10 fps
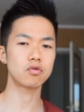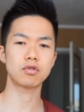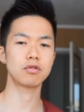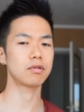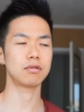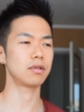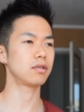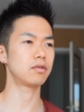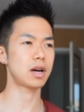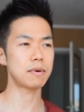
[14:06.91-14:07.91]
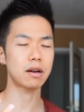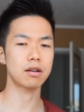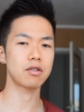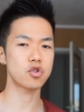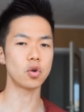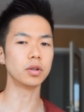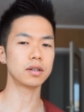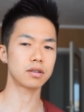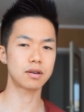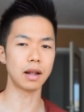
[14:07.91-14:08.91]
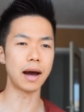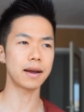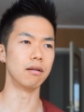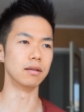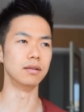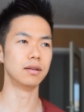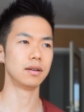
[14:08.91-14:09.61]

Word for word: to to have a shoulder to cry on